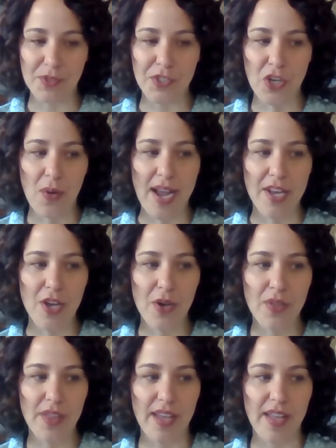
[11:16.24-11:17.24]
So I
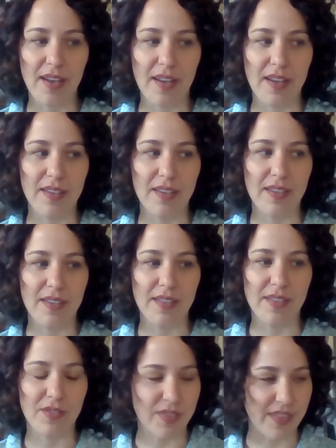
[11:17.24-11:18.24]
know that
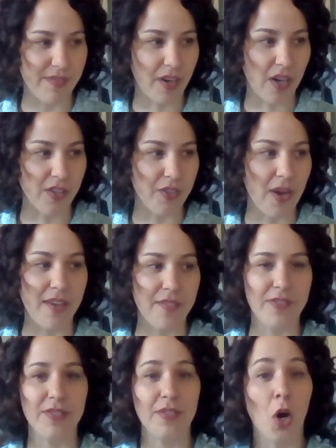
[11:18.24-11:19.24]
you
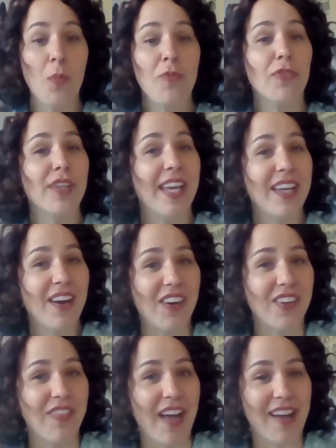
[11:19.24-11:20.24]
have hopefully
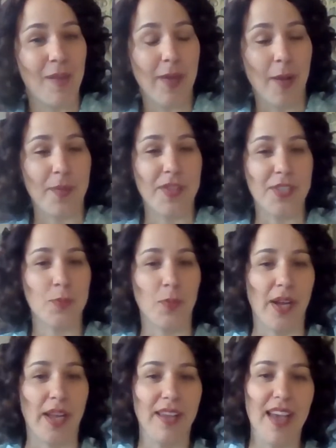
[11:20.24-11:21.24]
all of that coming up in the
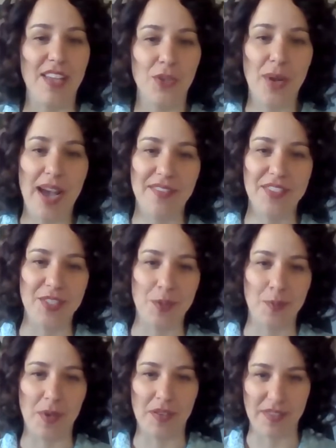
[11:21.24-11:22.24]
spring, and you have
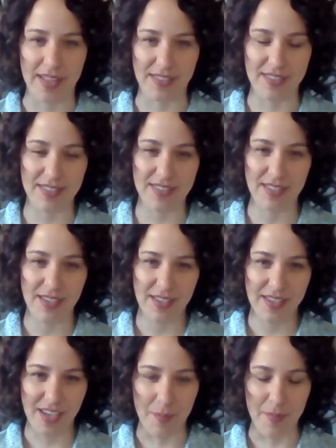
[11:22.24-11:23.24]
some events
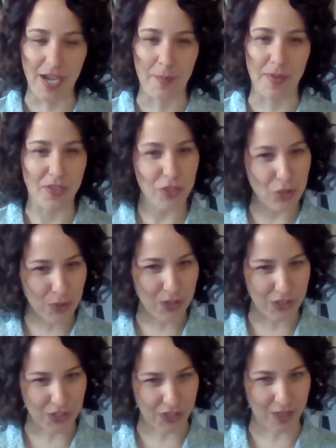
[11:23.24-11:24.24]
coming up in the
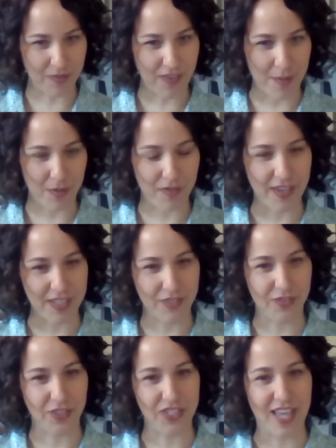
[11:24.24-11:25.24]
shorter term, fiber
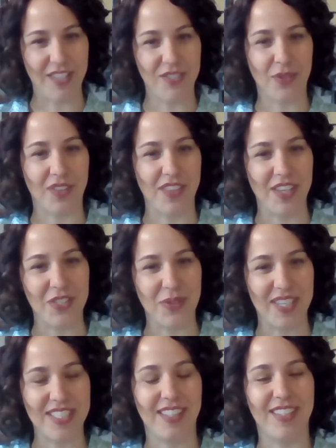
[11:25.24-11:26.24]
festivals and that sort of thing. Do you
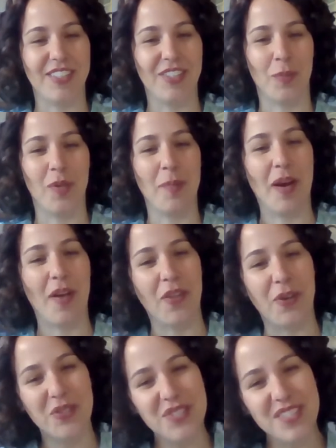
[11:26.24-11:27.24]
want to tell us a little bit about
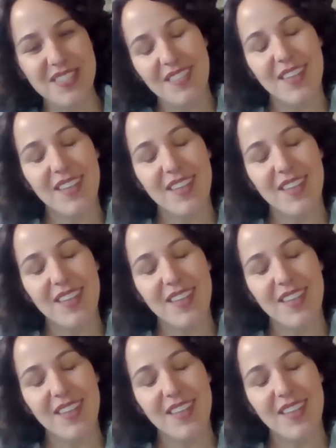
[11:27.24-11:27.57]
those?